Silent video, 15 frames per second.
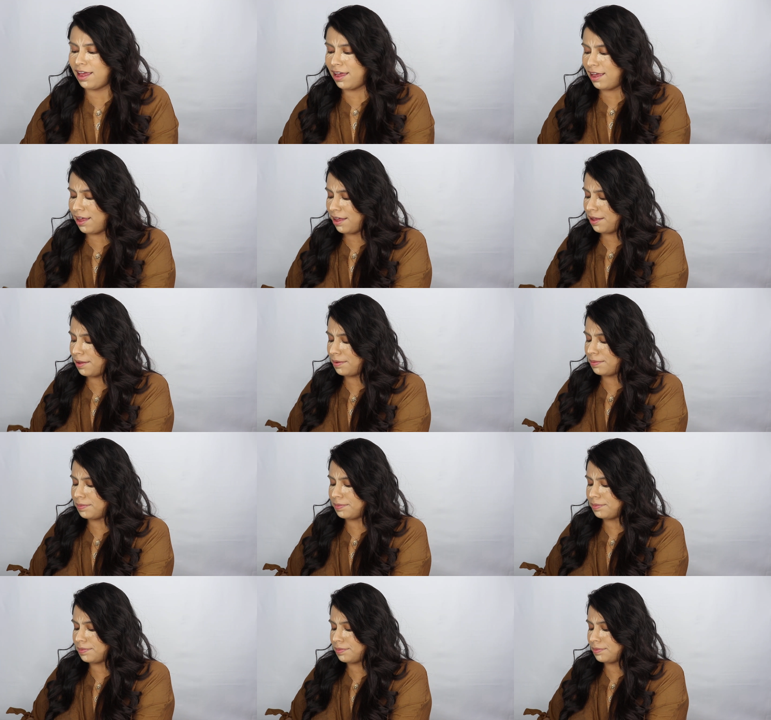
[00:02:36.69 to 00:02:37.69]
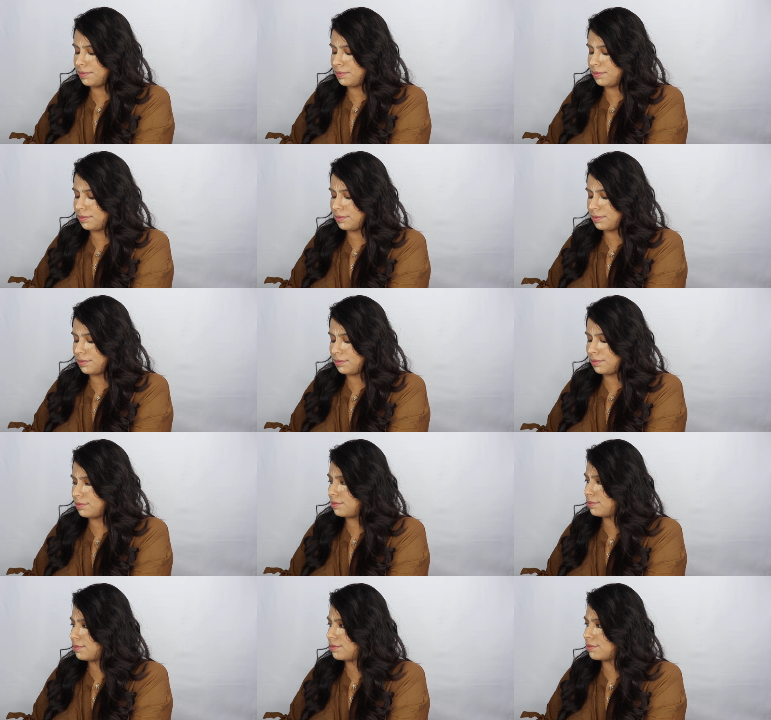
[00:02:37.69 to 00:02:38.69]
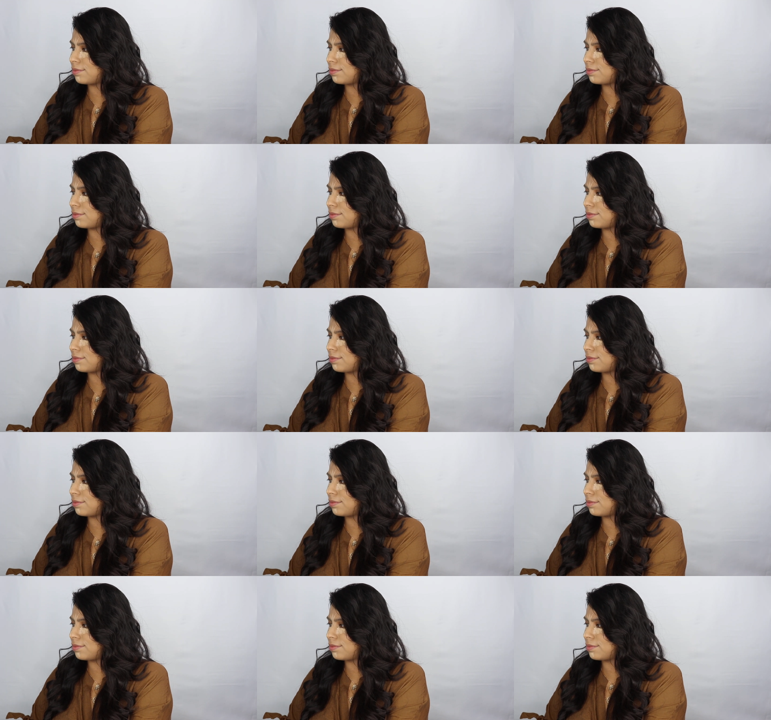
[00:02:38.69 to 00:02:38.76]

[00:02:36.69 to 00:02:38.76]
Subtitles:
[no speech]